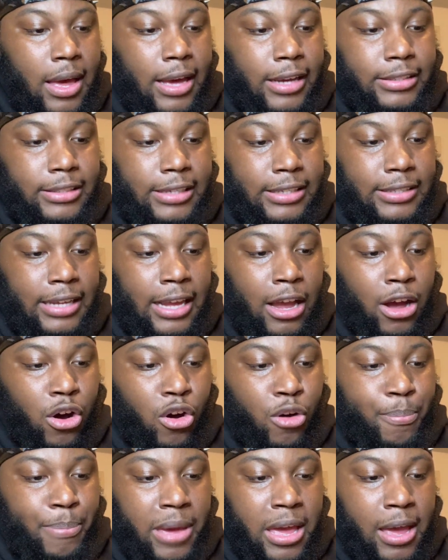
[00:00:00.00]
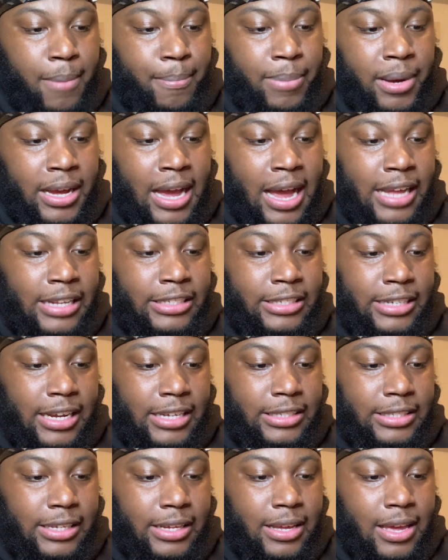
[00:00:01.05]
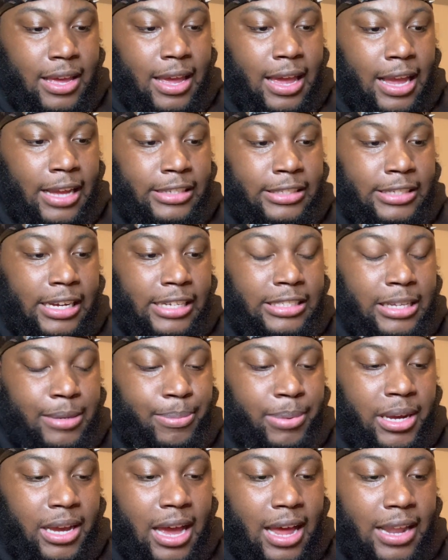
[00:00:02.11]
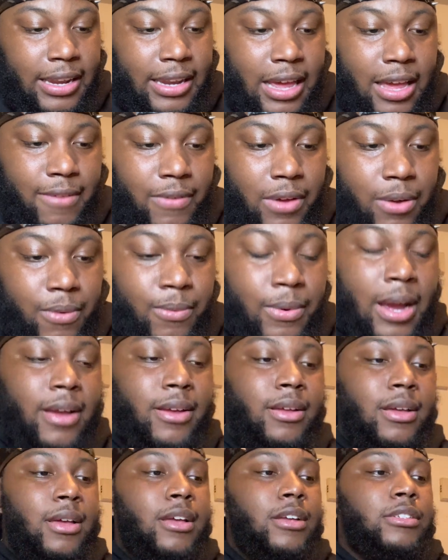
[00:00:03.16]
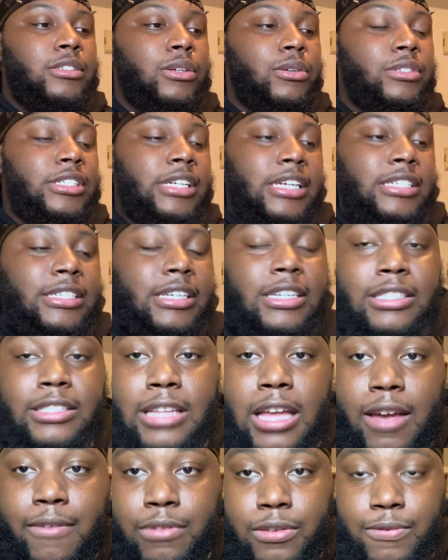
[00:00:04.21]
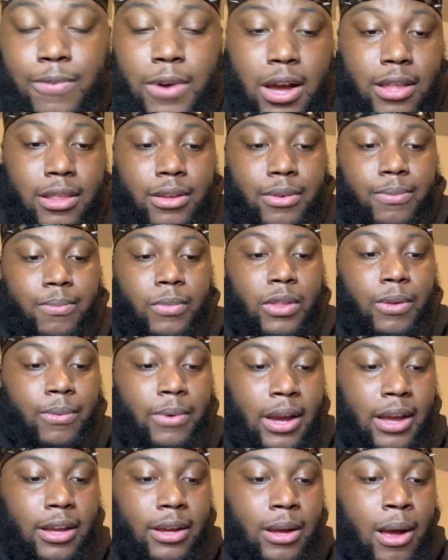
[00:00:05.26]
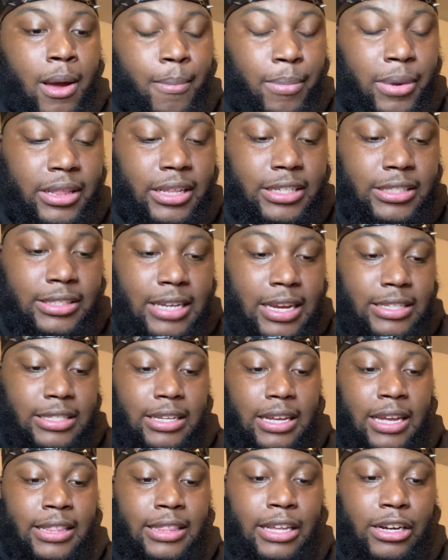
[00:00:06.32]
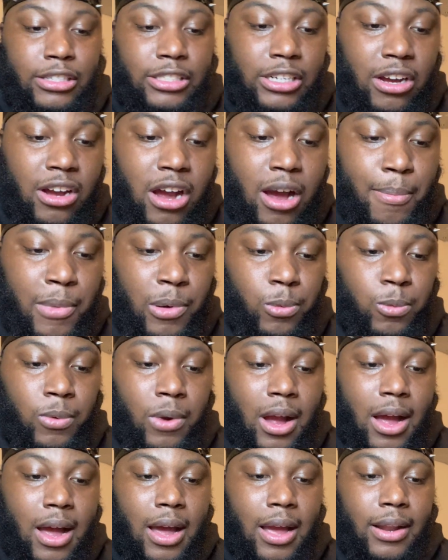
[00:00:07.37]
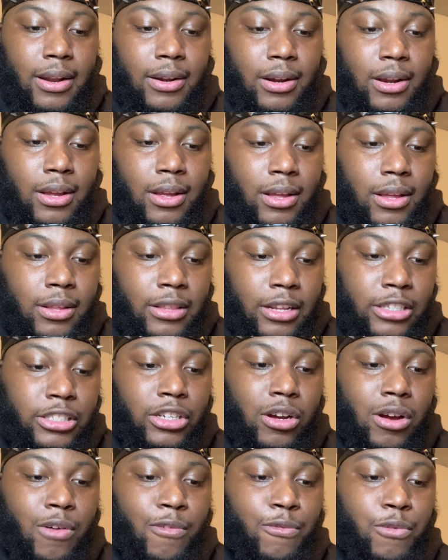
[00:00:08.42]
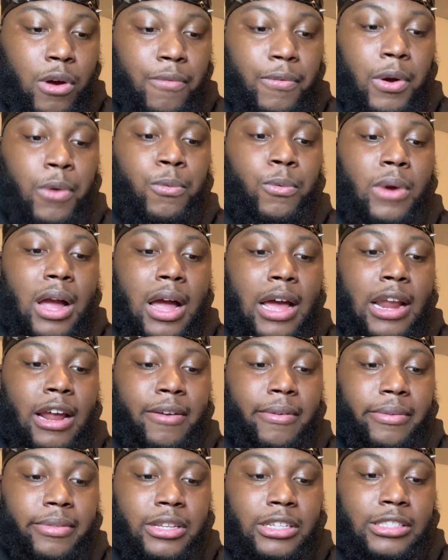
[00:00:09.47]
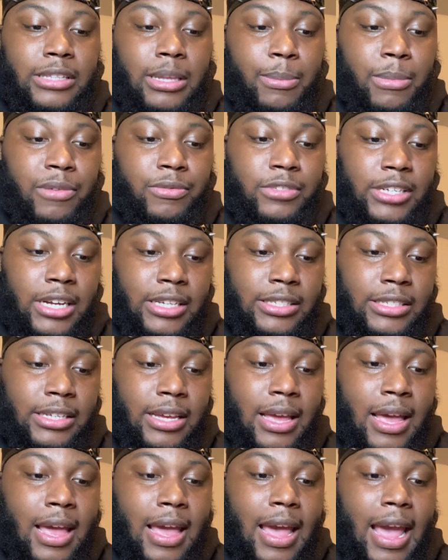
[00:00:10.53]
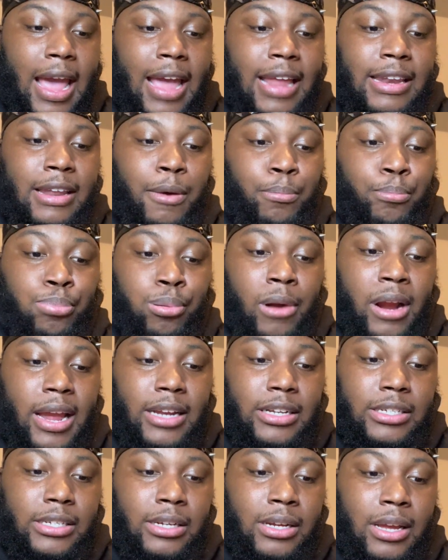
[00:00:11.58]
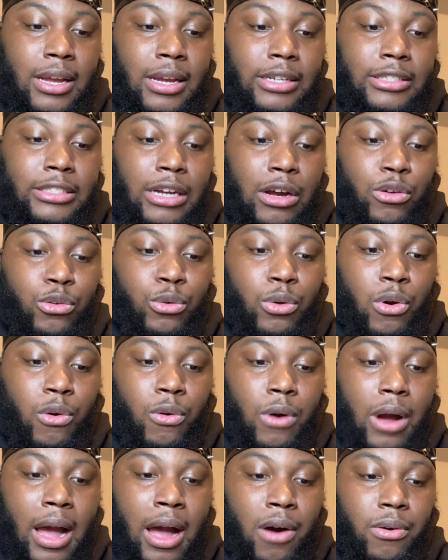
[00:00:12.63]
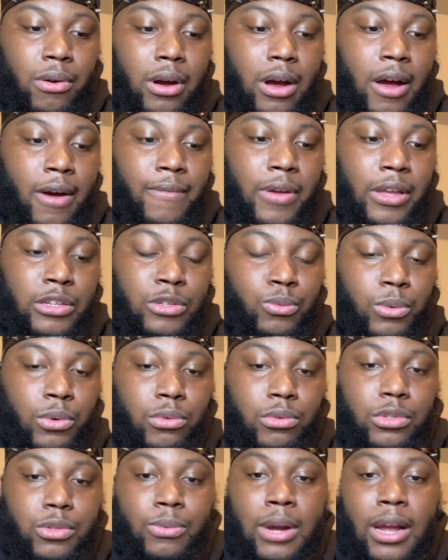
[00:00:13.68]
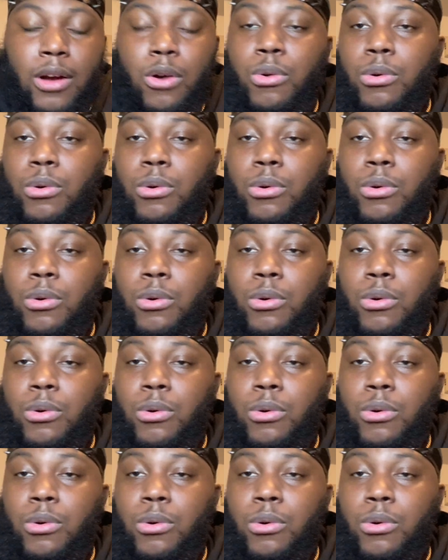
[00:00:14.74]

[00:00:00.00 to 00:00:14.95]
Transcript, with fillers: It says, And Obed begot Jesse, and Jesse begot David, right? So Jesse is David's father, right? But this says, and there shall come a rod, there shall come forth a rod out of the stem of Jesse, and a branch shall grow out of his roots, right?